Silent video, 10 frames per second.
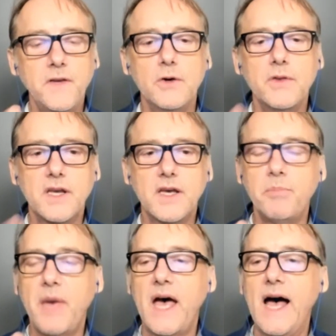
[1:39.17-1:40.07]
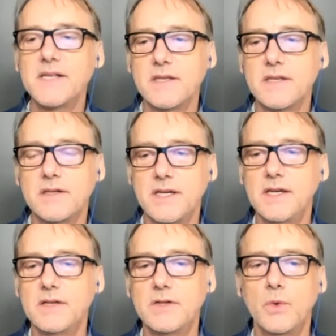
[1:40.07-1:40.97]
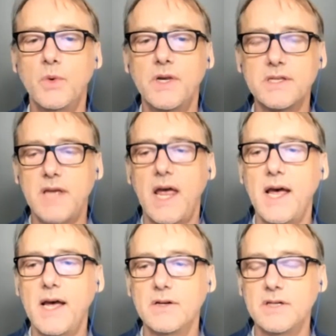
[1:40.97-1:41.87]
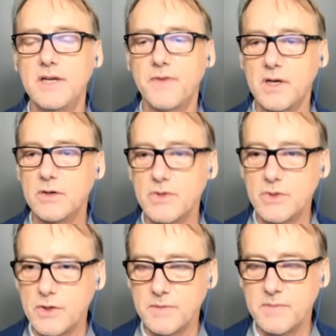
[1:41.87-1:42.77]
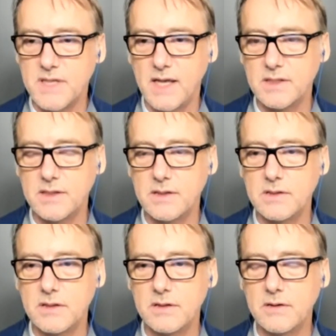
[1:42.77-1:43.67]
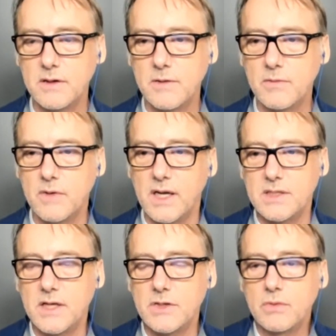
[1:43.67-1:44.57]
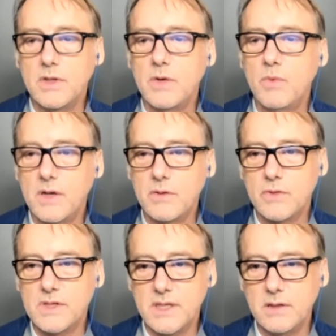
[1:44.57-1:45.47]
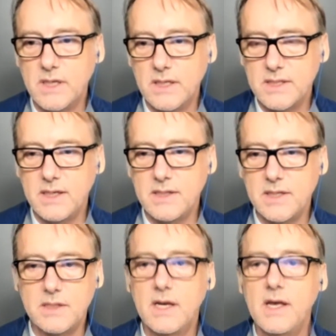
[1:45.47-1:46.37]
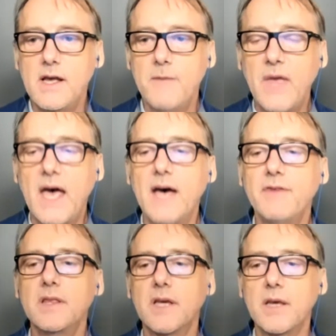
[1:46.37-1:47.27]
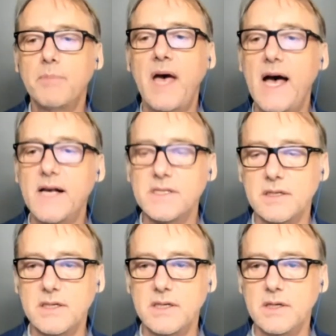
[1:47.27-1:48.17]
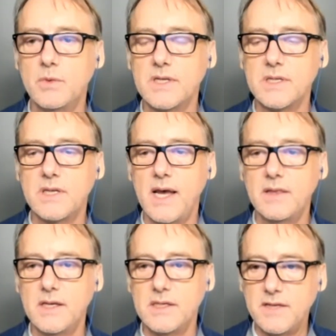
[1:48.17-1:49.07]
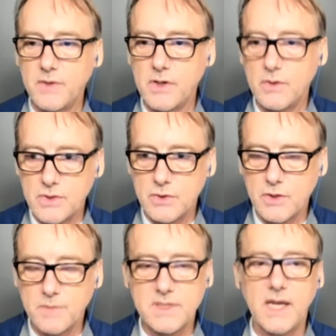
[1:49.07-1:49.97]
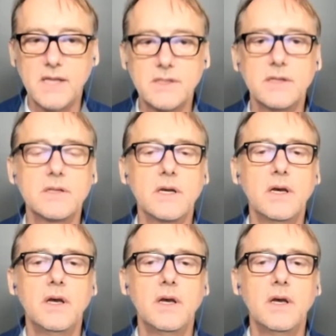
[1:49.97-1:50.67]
the capacity to withstand difficult circumstances, right? Because that's really what resilience is having the capacity to withstand these difficult circumstances,